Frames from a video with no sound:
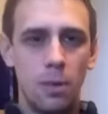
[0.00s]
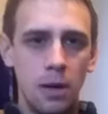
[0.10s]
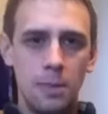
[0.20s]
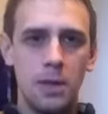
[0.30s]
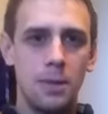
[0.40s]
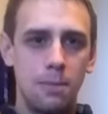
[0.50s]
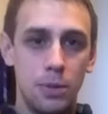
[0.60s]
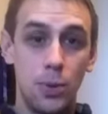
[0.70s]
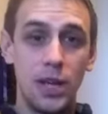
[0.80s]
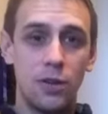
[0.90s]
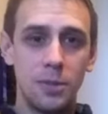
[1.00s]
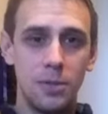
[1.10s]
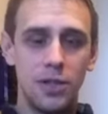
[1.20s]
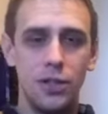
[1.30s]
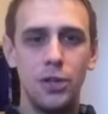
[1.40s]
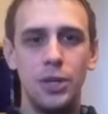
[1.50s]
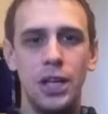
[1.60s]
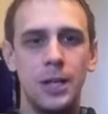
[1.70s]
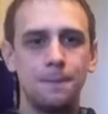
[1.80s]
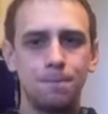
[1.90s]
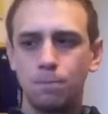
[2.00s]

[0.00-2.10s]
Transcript: probably be between Christmas and the New Year.